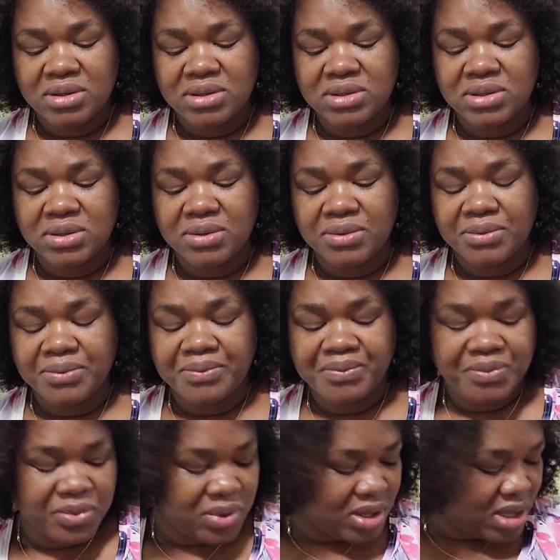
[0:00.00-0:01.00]
So
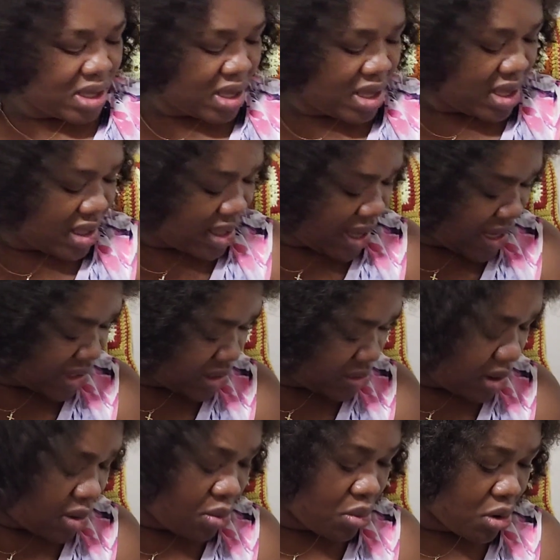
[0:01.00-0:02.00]
that's
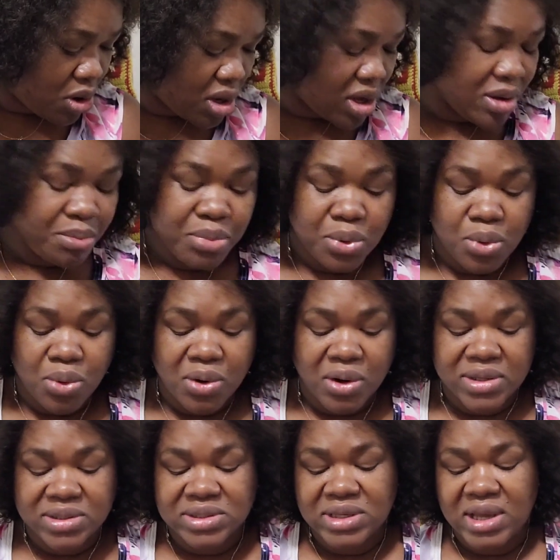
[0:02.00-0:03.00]
my work in
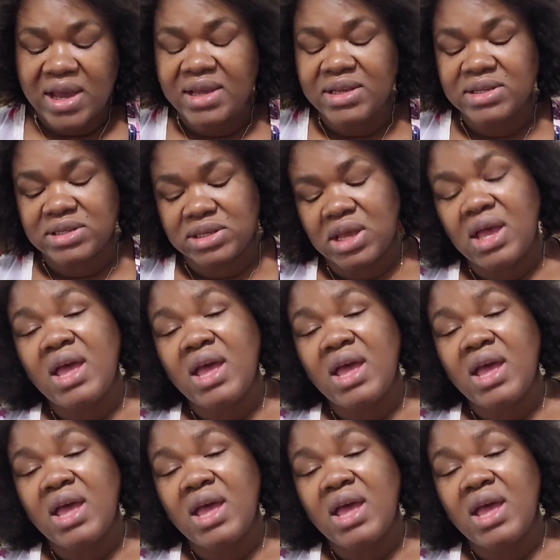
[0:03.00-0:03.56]
progress, guys.